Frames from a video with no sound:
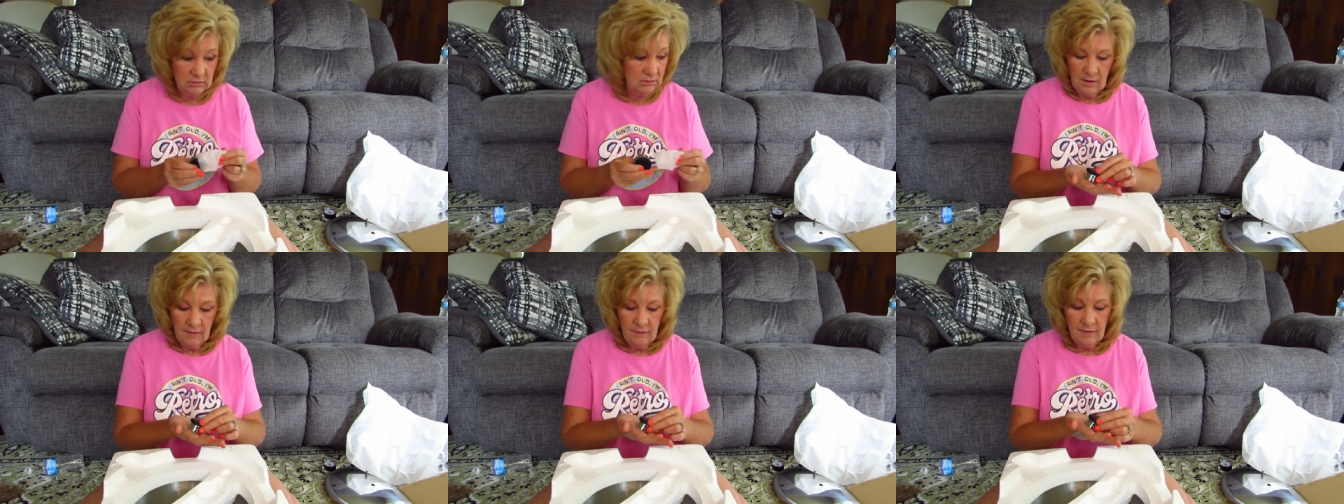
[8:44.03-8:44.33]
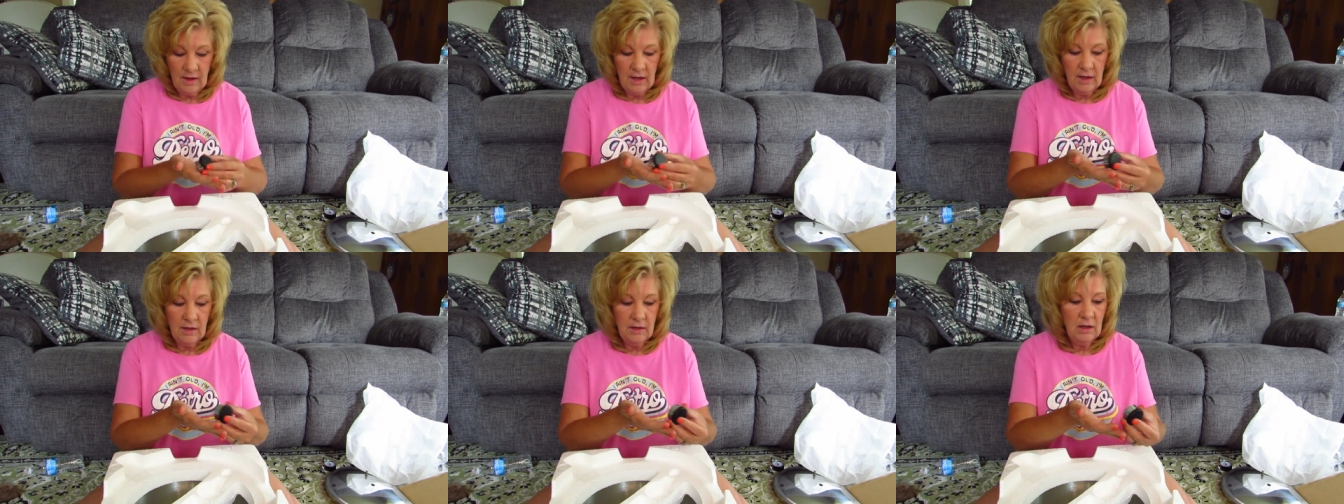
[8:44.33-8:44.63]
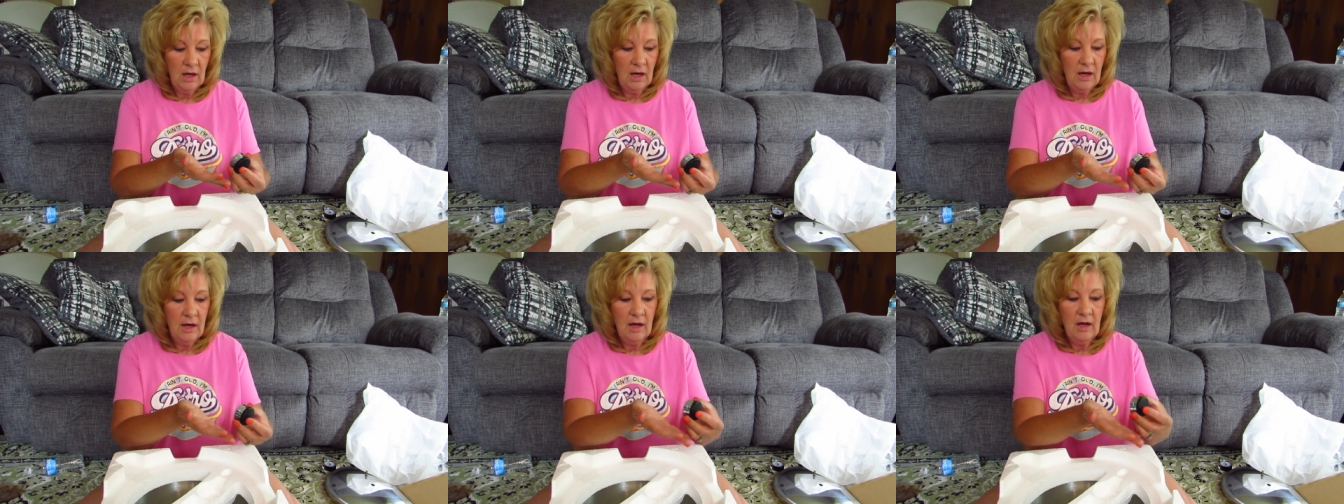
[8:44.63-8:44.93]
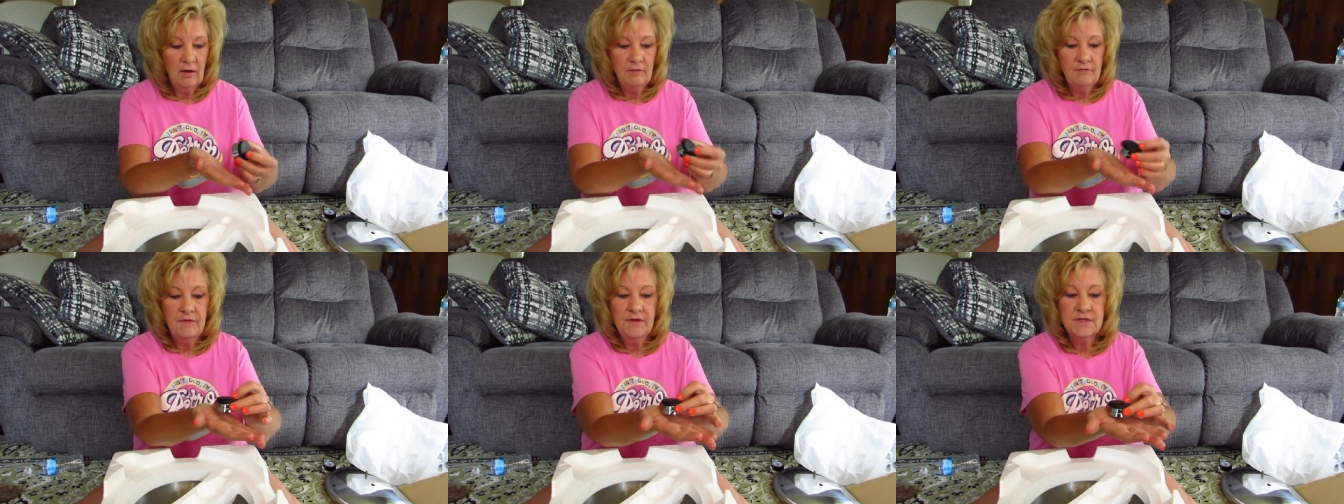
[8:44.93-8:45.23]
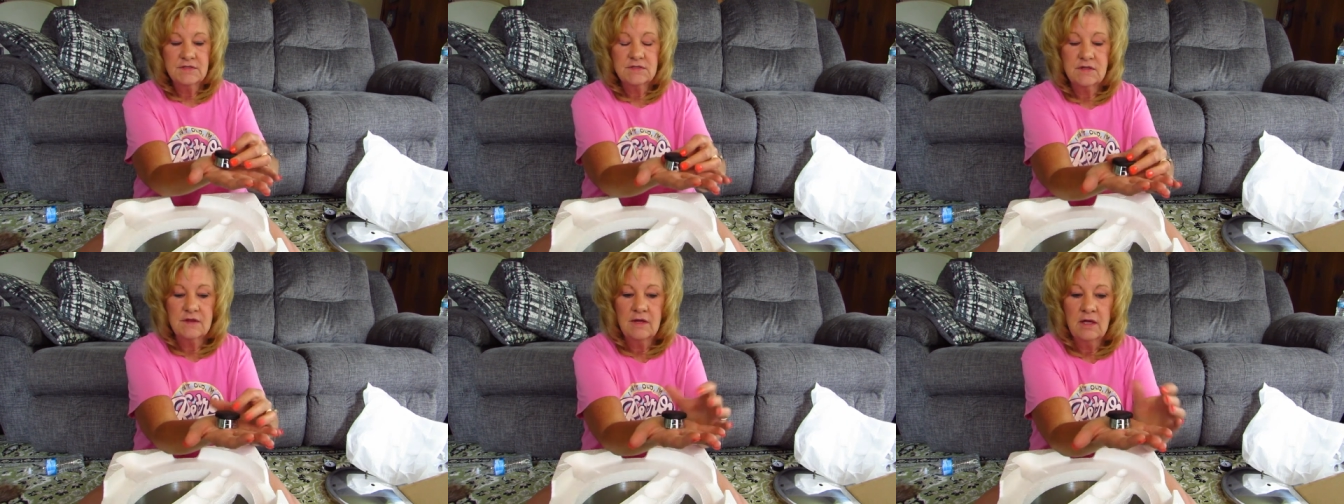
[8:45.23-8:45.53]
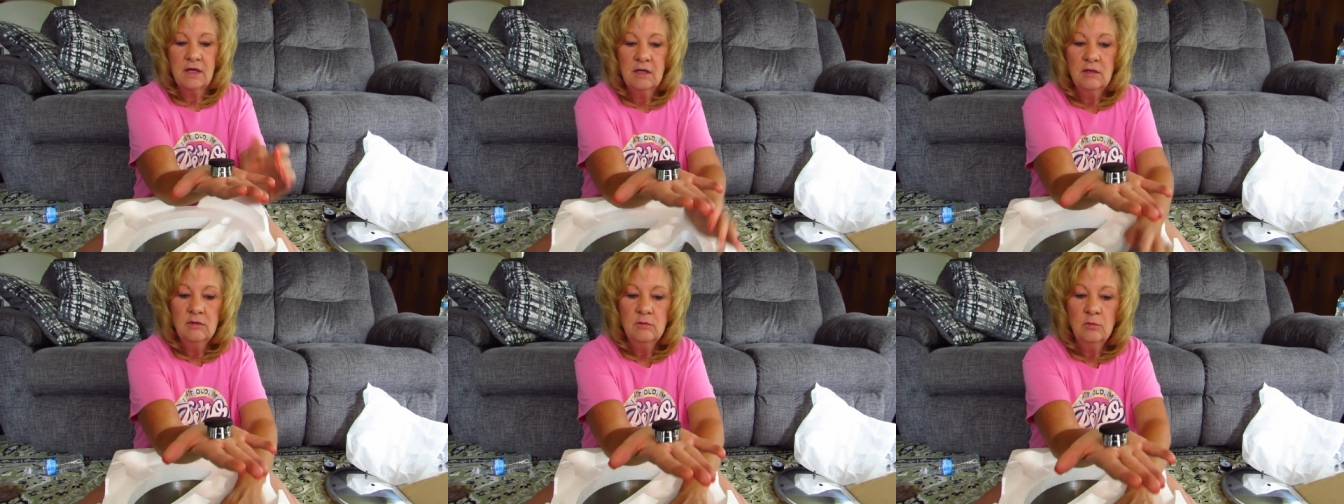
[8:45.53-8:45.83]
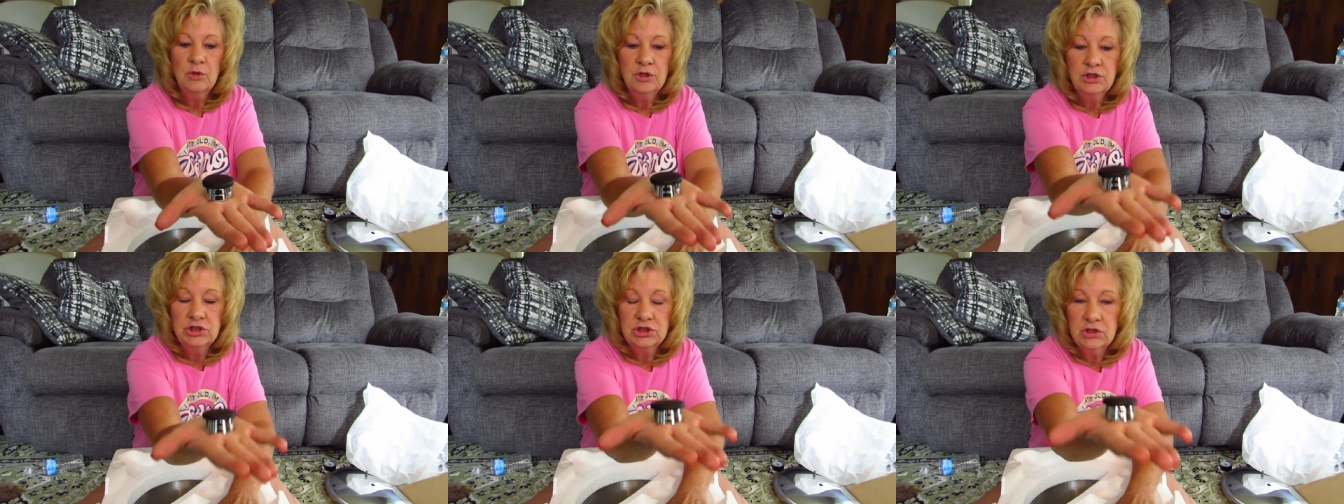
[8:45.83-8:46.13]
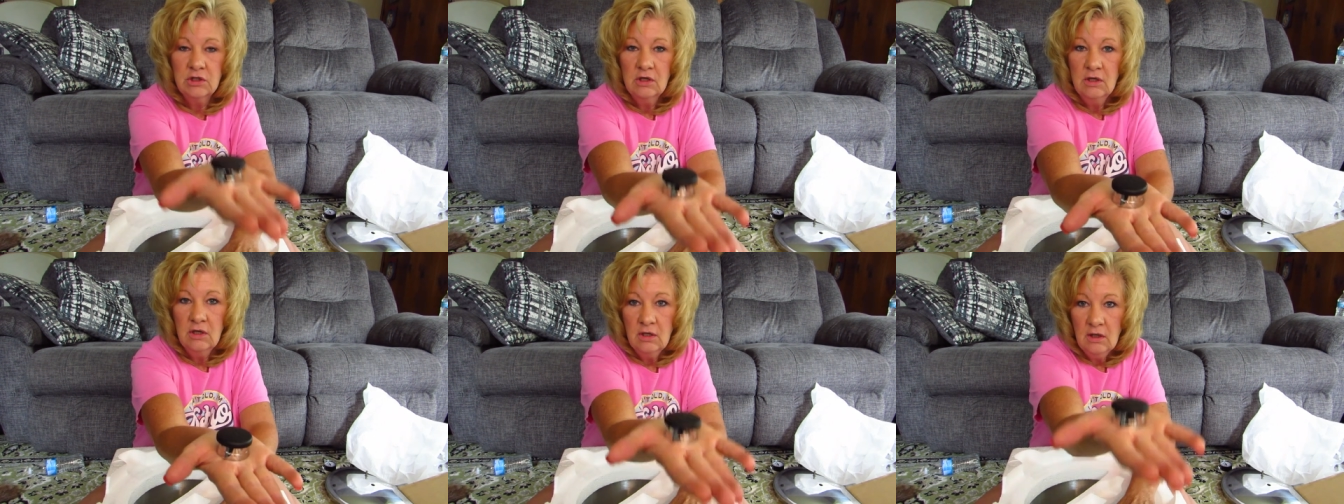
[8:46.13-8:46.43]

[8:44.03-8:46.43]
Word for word: And then I have this thing, which